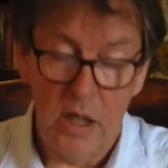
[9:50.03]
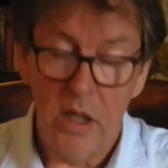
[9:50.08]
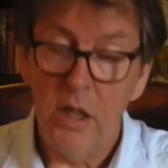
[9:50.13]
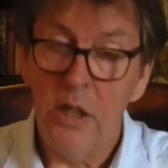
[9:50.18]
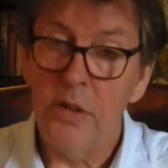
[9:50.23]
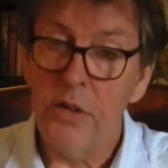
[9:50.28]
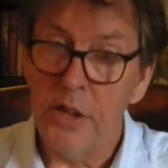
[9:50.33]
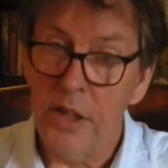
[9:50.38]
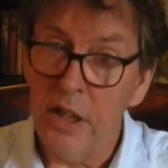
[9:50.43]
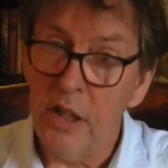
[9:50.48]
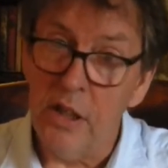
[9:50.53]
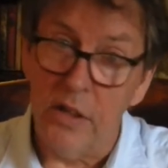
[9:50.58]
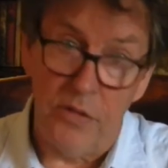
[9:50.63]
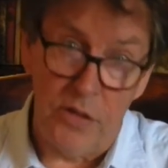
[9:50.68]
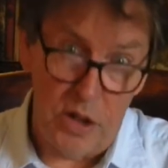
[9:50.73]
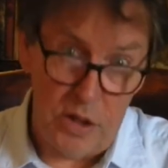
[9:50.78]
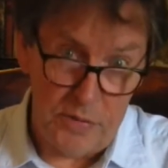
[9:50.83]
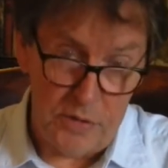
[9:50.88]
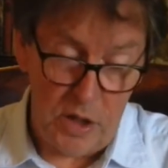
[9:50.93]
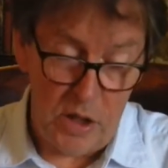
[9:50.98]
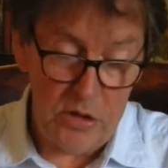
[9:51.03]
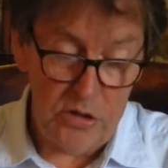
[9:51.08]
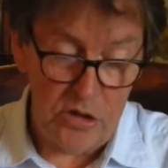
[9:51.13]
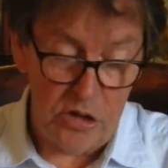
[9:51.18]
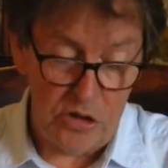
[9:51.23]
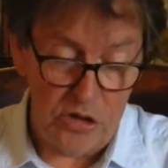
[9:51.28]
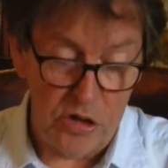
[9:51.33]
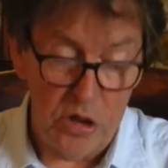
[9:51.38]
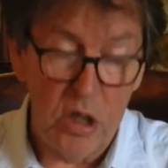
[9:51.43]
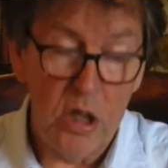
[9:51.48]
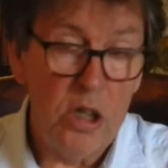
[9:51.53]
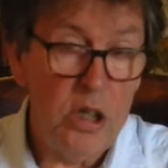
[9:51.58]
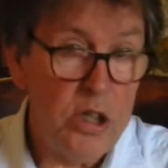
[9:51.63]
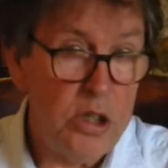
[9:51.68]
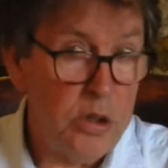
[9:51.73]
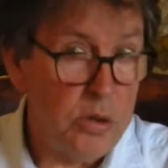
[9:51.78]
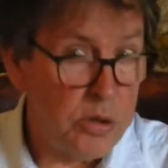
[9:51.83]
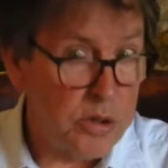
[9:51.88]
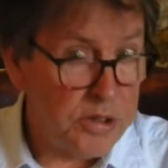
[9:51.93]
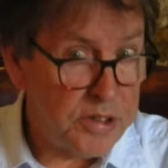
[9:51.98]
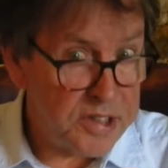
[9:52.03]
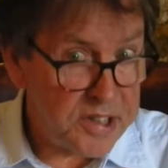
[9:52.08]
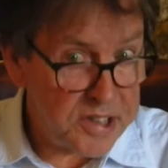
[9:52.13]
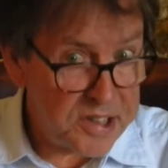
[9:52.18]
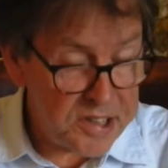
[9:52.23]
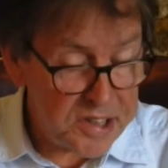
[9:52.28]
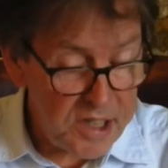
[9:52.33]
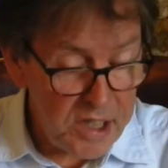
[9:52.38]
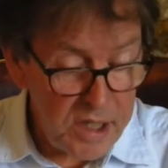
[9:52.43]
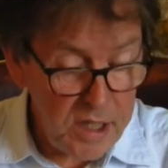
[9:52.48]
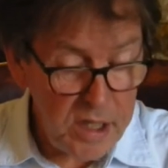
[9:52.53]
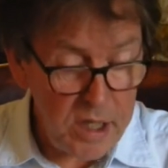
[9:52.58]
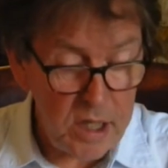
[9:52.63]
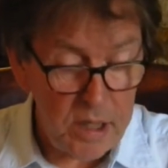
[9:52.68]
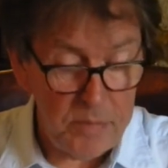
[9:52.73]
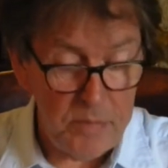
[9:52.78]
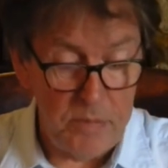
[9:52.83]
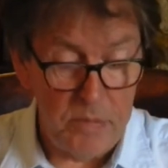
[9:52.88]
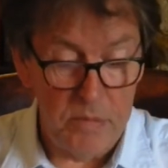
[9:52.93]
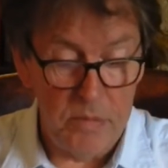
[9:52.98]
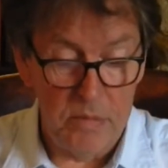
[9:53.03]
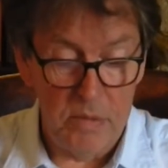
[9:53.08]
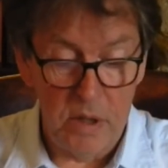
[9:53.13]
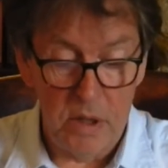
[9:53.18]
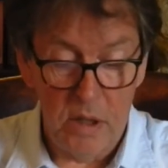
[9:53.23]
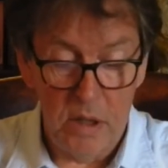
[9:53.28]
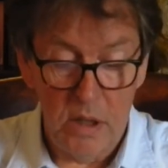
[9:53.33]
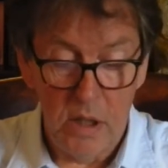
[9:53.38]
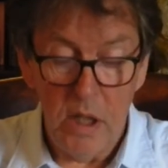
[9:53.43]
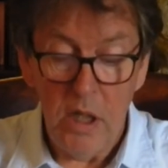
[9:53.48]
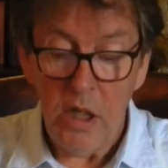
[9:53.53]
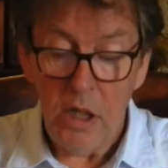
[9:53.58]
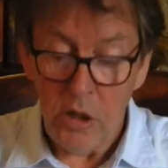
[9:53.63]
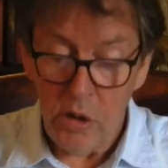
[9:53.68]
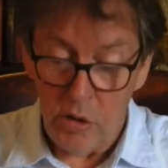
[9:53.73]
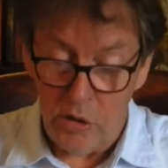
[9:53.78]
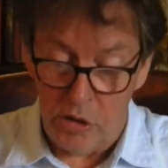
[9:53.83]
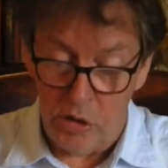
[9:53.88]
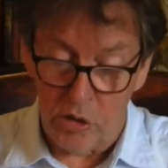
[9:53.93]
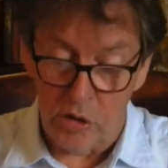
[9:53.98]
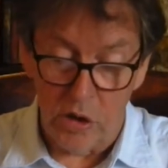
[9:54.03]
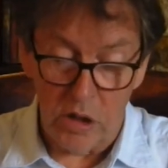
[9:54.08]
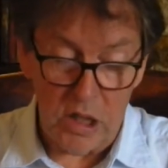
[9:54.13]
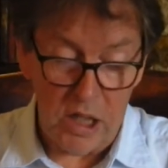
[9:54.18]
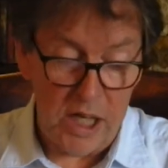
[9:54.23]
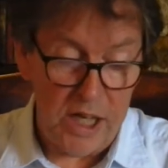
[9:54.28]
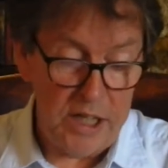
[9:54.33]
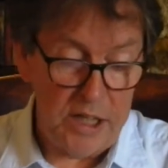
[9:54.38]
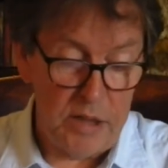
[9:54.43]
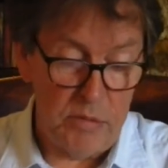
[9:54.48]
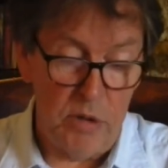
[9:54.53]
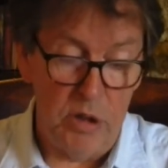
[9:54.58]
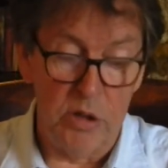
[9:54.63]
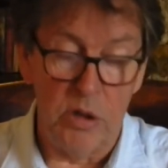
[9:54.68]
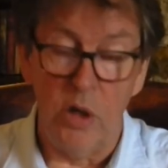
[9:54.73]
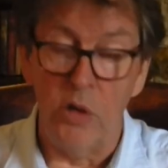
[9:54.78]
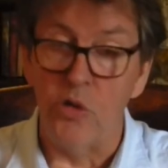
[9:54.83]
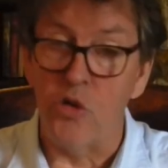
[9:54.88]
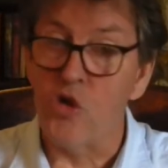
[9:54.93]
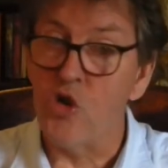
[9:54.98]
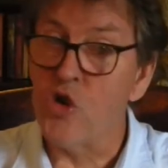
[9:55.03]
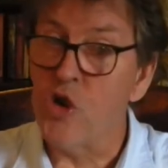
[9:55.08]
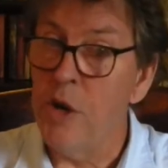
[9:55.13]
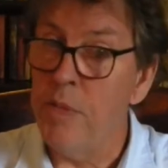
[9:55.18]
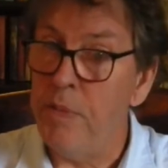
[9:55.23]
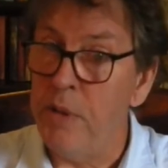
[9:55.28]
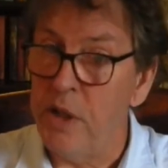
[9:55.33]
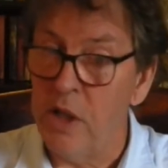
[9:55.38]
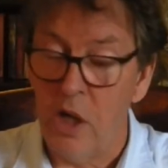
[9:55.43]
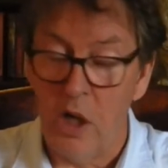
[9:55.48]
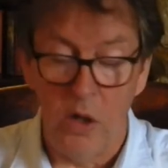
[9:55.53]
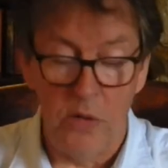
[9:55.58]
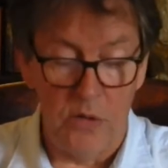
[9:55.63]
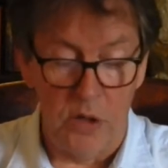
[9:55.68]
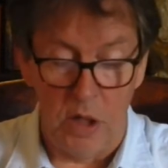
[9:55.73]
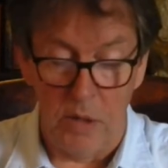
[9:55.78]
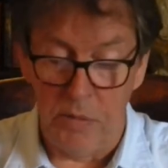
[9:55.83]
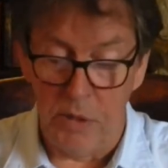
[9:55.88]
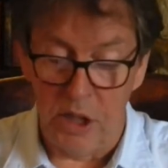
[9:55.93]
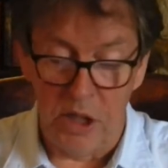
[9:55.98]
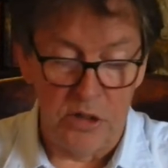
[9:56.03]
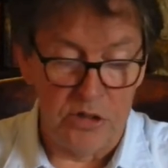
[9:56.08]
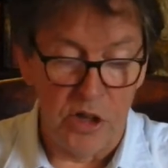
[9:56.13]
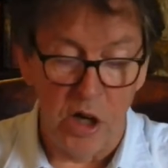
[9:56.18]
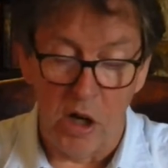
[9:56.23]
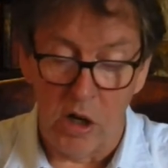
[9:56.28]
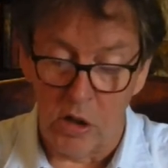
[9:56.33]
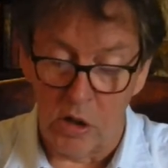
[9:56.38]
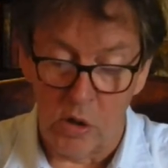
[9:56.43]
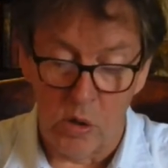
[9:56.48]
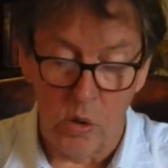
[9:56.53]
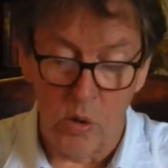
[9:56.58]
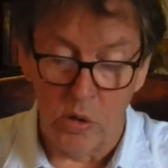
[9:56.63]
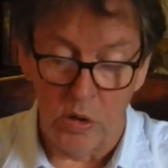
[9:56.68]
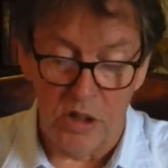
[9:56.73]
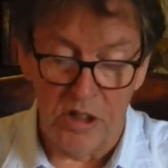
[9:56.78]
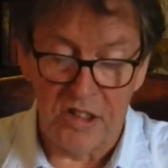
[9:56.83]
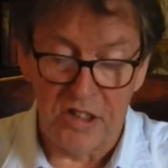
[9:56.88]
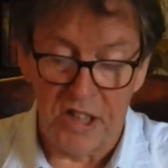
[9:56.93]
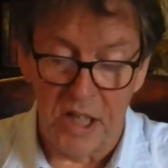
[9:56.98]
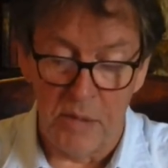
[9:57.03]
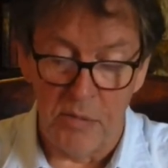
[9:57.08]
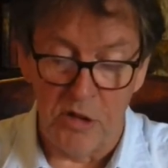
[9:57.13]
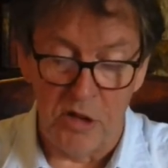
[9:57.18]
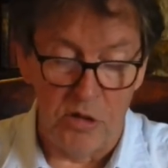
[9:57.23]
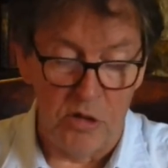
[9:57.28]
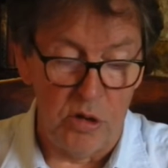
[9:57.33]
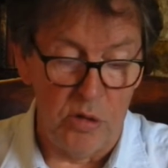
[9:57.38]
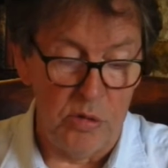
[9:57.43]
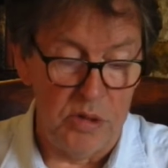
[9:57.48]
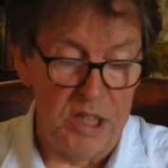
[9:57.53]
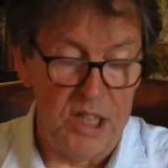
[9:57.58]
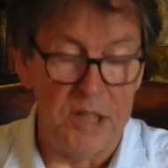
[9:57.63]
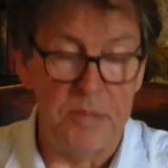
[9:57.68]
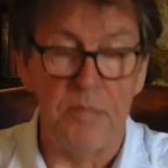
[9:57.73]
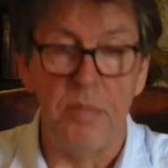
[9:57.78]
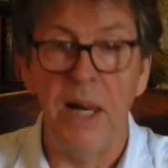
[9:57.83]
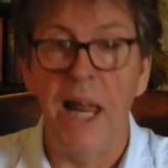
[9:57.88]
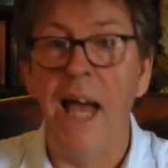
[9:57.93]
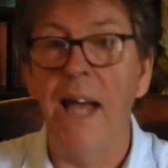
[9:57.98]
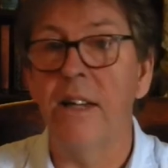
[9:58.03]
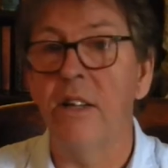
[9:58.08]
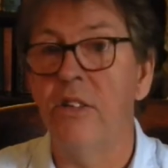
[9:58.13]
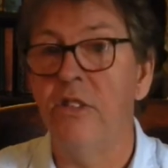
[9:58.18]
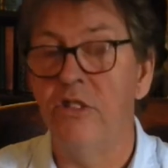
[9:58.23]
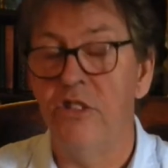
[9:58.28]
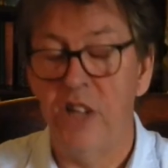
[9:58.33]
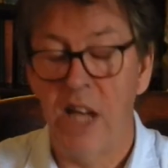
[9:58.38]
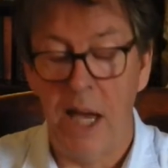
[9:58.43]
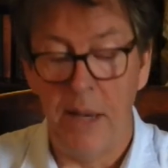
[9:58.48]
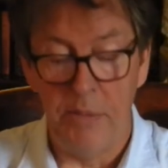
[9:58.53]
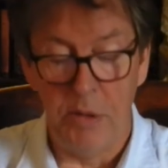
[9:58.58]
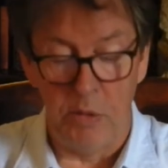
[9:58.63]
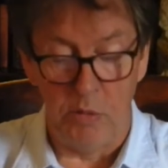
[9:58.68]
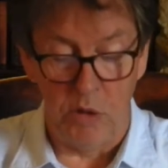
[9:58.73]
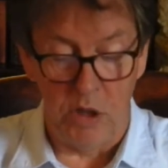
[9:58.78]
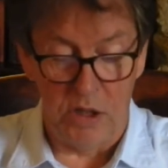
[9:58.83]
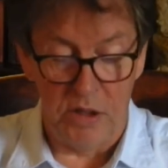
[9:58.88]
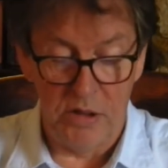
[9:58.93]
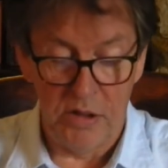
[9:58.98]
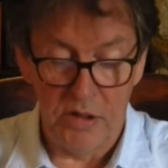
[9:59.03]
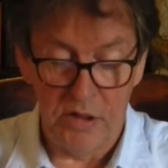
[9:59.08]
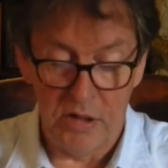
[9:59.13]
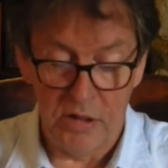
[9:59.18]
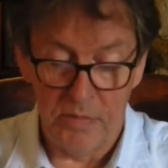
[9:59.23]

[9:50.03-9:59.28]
And think of the advantage. You can see him. You and your good lady won't go tripping over him in a dark corner, same as you do with these black and tabby ones.